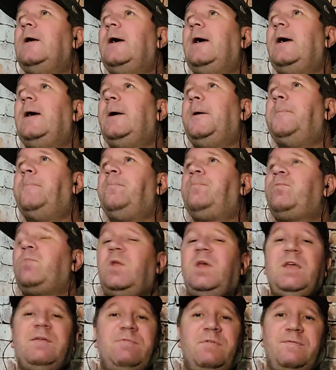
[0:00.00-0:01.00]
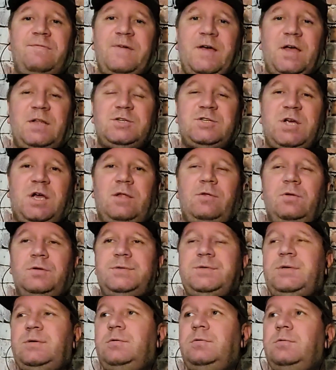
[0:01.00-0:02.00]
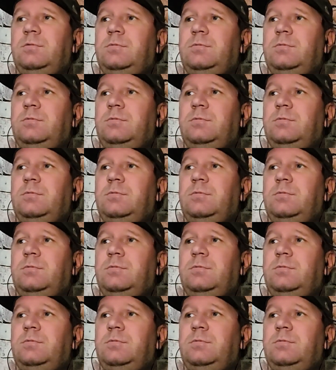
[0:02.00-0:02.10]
Even fan channels.